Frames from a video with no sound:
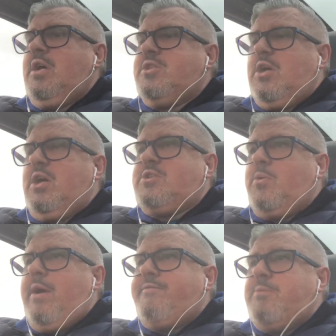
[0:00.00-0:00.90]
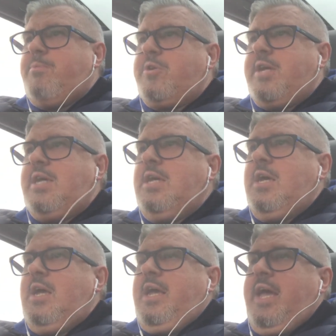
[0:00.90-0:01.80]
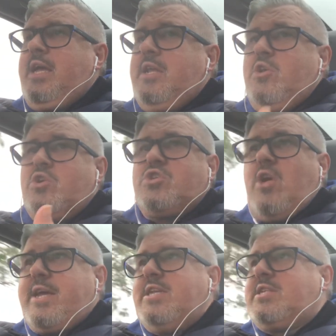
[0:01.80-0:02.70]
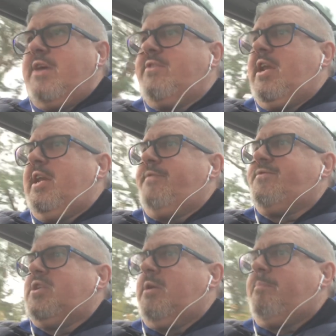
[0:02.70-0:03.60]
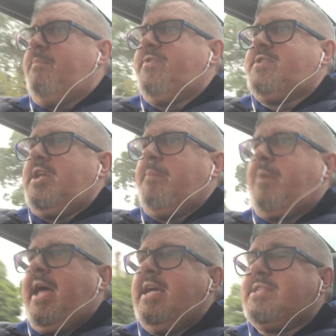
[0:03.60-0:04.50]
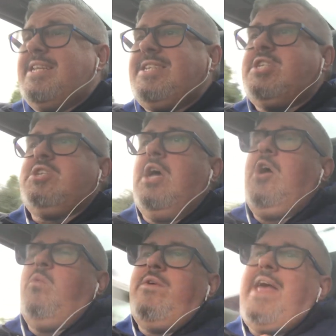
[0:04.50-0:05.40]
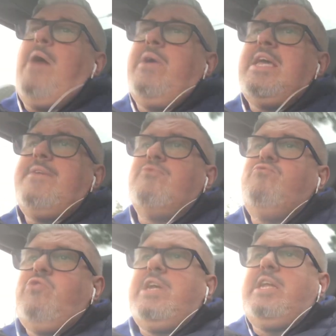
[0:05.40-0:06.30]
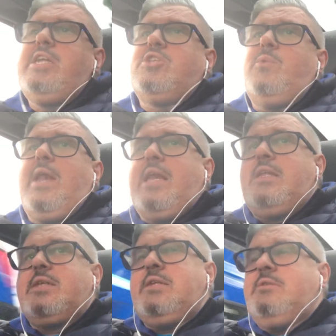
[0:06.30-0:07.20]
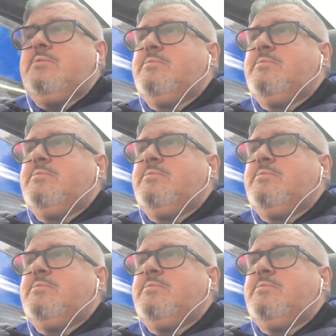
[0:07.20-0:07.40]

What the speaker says: to everybody. Looks like it's given a lift to the players, and this is without even really doing anything.